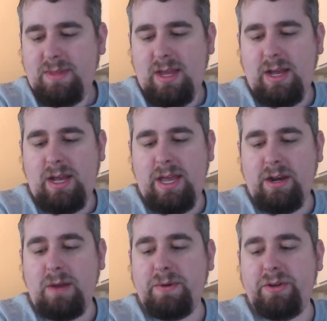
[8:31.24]
Uh, and
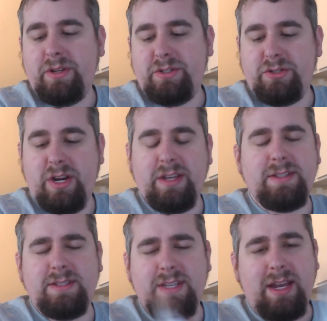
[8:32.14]
opportunity strike is
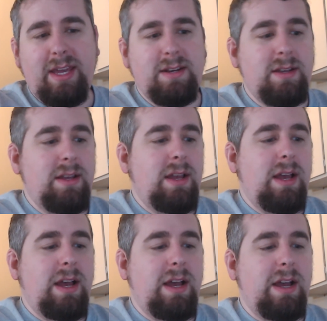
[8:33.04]
at second.
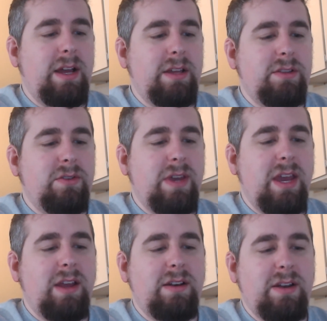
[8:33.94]
Uh, you
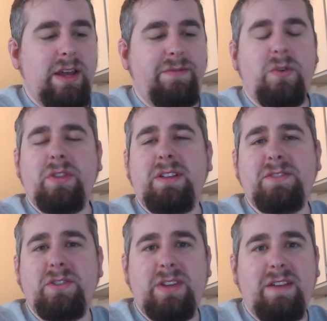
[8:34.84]
gain at fourth level,
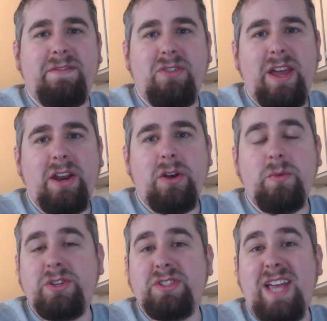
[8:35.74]
you'll gain flanker,
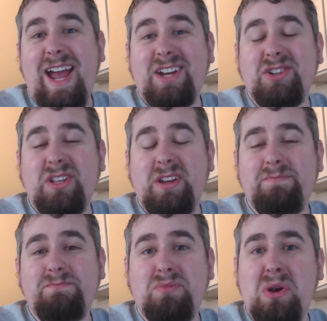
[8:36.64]
which is actually a
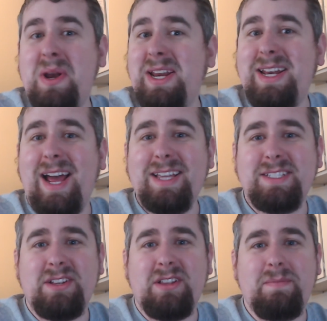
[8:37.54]
pretty nice
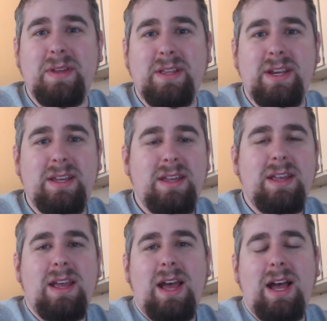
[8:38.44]
little ability.
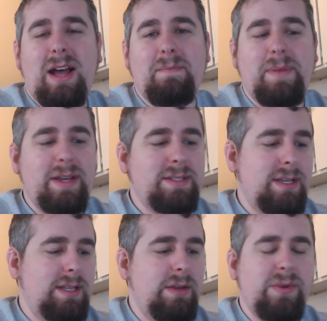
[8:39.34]
Um,
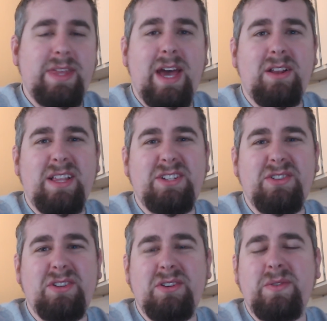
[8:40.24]
basically, what that'll let you
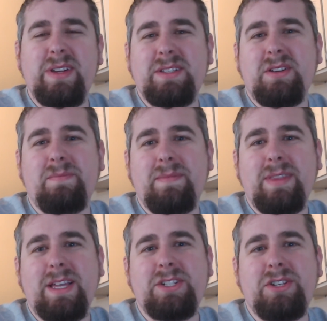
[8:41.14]
do is it'll
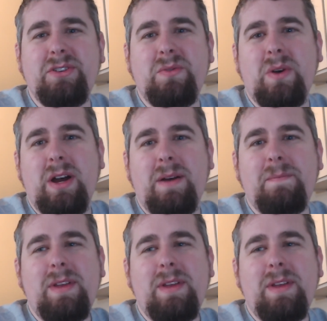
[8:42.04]
let you uh,